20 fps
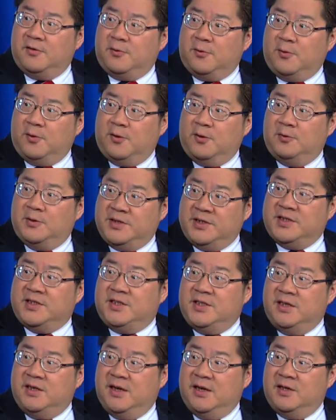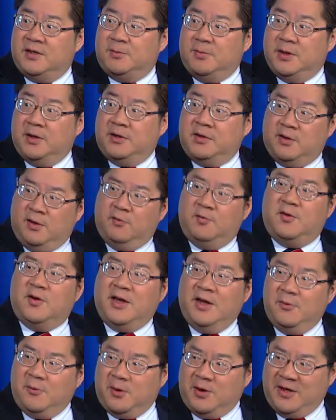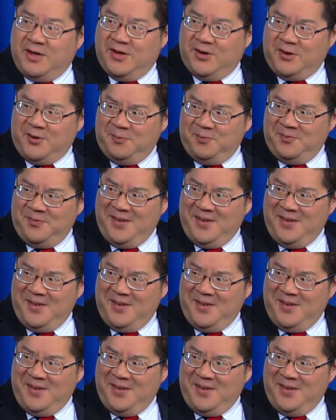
for 60 days, but don't forget we're here.